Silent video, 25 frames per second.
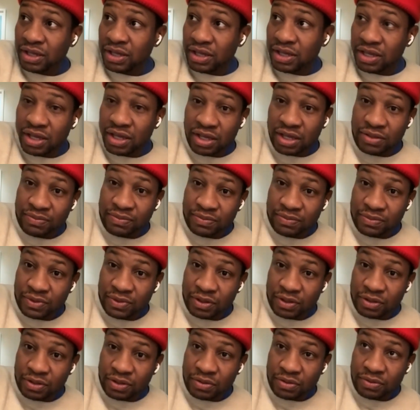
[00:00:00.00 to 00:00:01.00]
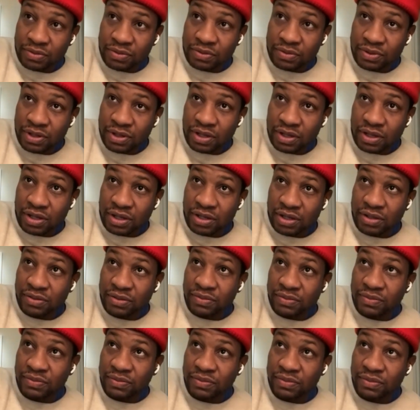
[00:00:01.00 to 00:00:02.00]
a kid, you know.
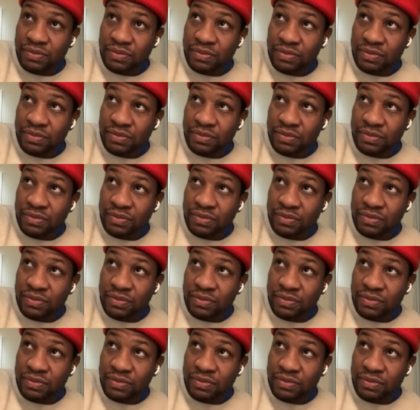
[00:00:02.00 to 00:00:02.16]
Um,